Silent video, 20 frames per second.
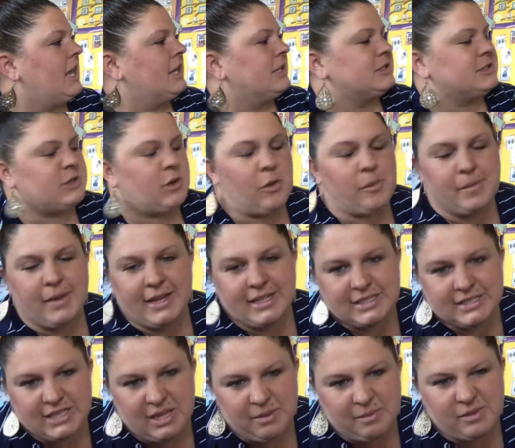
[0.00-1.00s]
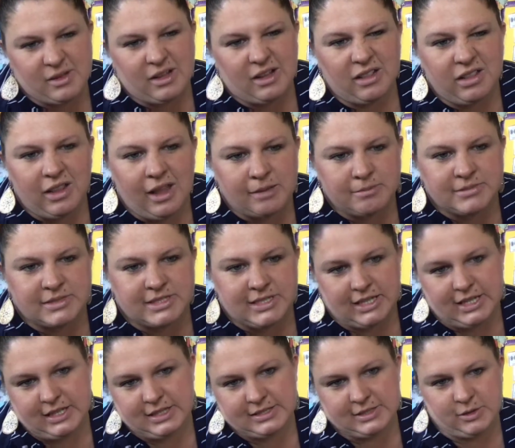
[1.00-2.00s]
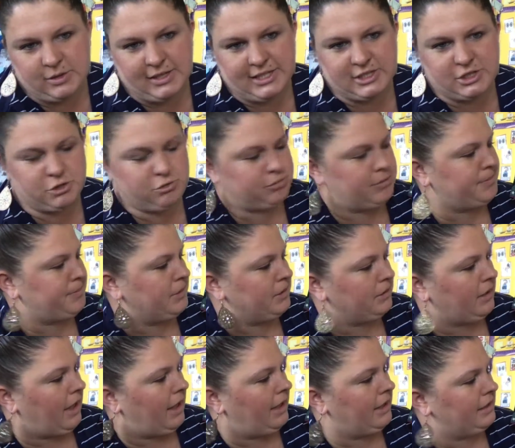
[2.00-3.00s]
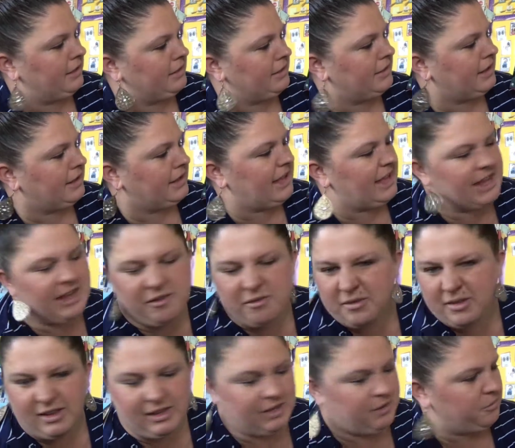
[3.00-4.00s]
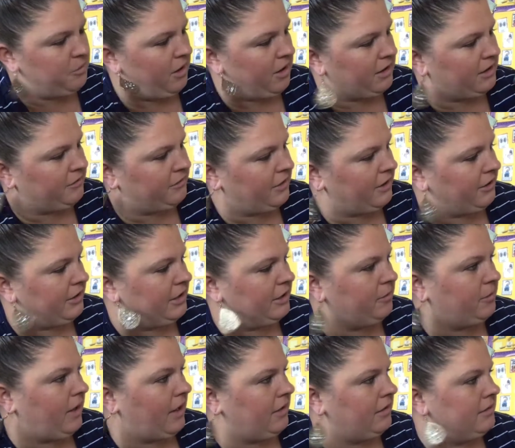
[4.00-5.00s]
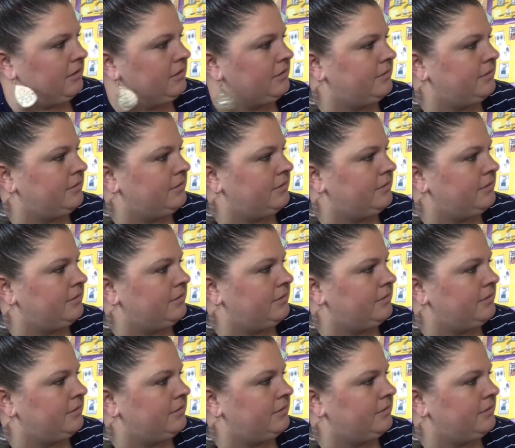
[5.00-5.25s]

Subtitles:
So it makes them clumsy. So they trip a lot and they can't really walk very well.